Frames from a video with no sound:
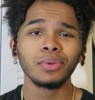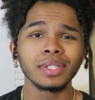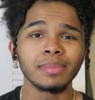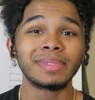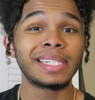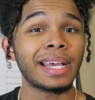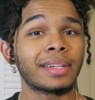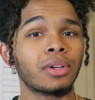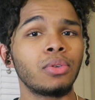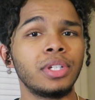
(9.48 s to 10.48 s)
Due to some
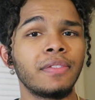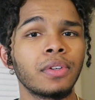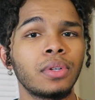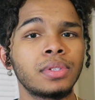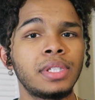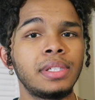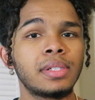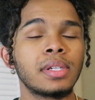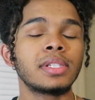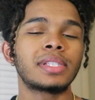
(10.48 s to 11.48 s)
technical
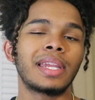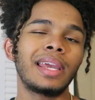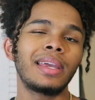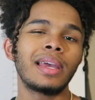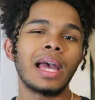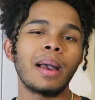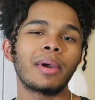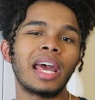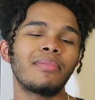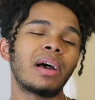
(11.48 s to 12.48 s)
difficulties, today I'm
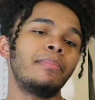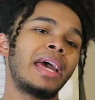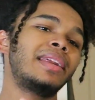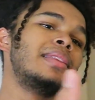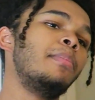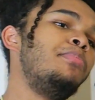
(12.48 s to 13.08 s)
gonna have my man in the